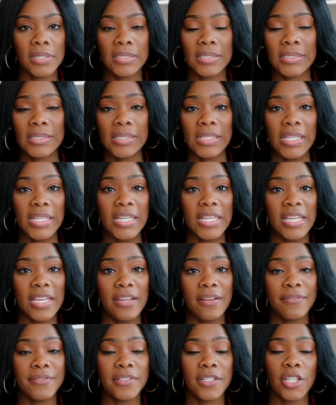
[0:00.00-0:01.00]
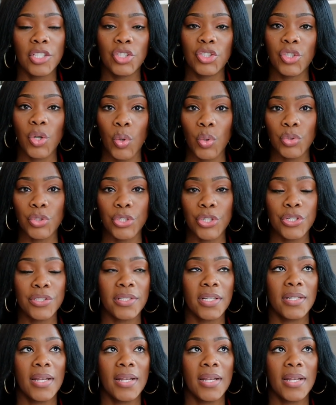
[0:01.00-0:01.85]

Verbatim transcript: the sleeves, the shoulders,